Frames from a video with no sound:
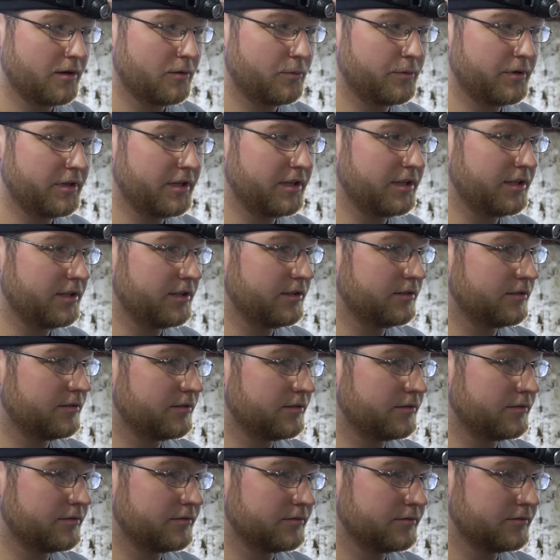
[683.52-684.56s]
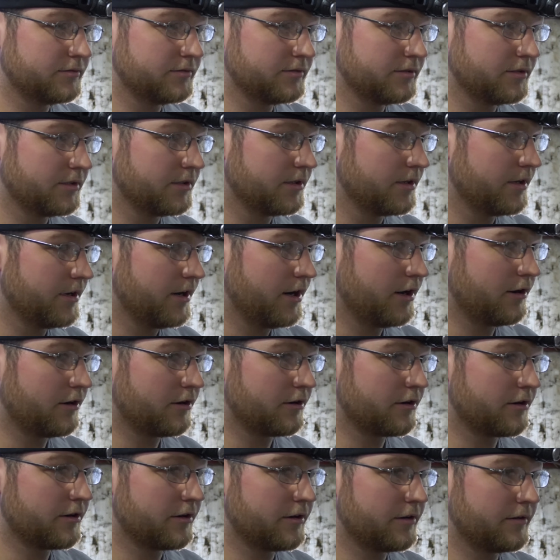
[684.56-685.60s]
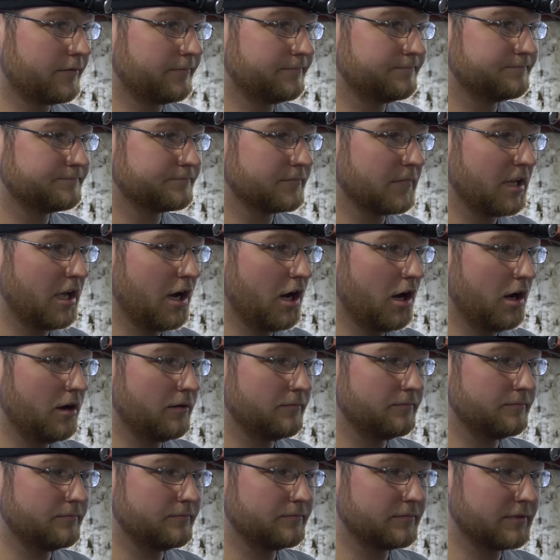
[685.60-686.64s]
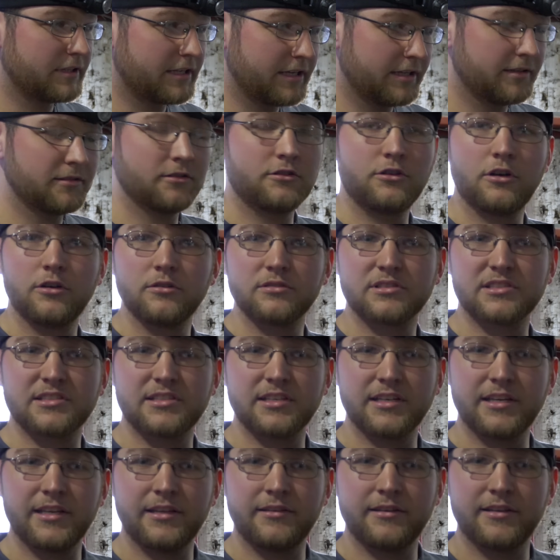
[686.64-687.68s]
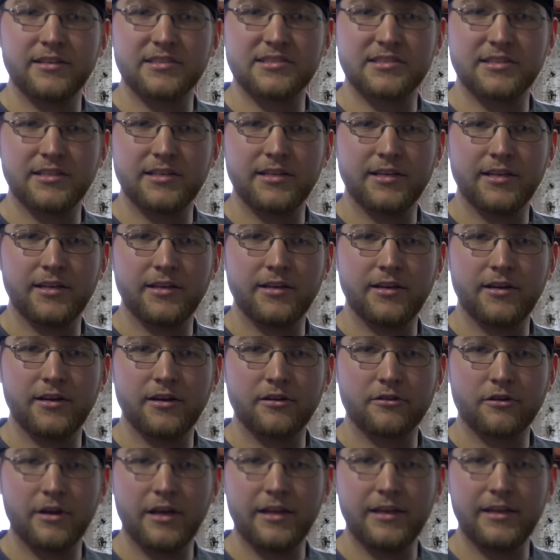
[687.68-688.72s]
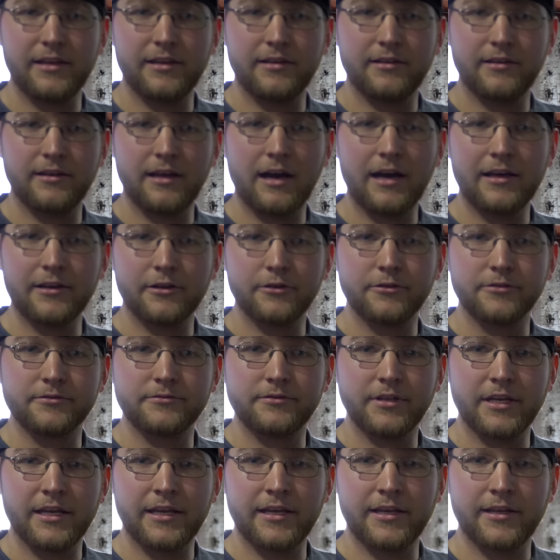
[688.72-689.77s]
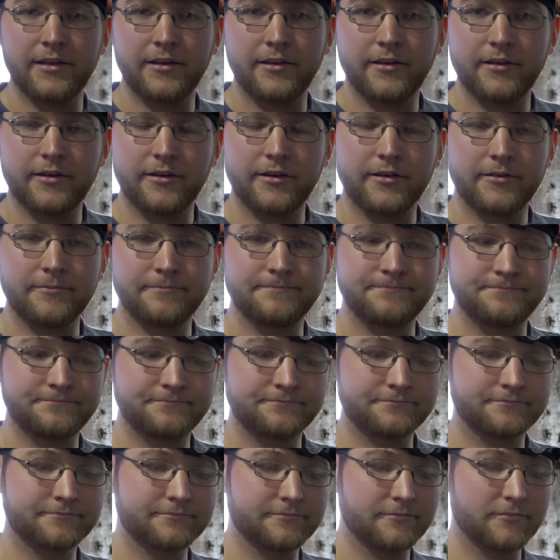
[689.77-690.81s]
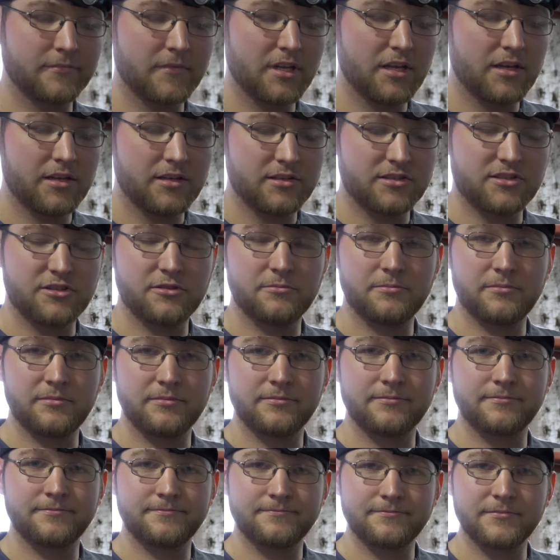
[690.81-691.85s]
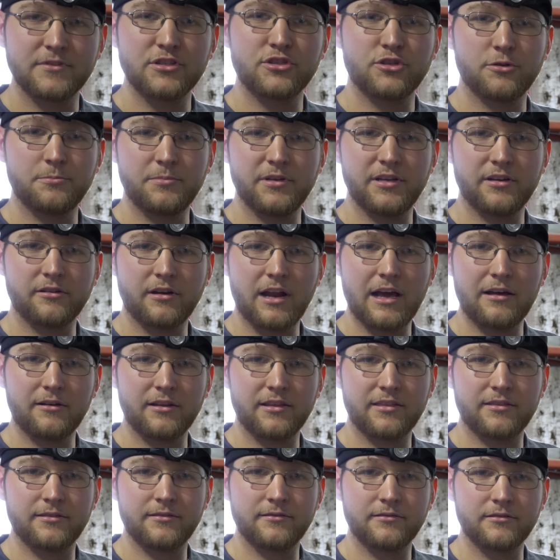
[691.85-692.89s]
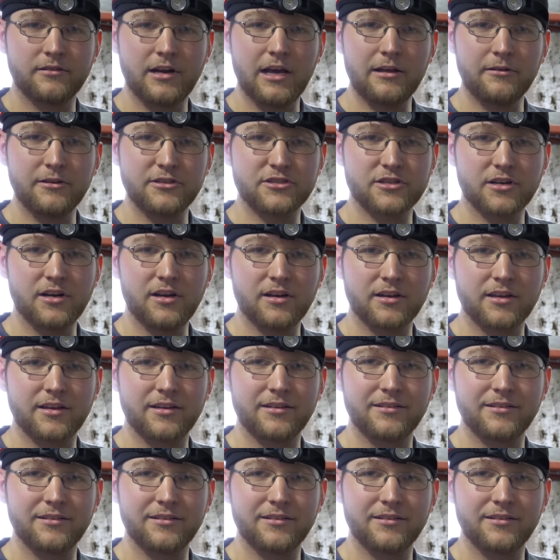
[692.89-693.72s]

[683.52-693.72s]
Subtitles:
we are getting close to getting this thing ready and dynoed, and should be a rowdy truck.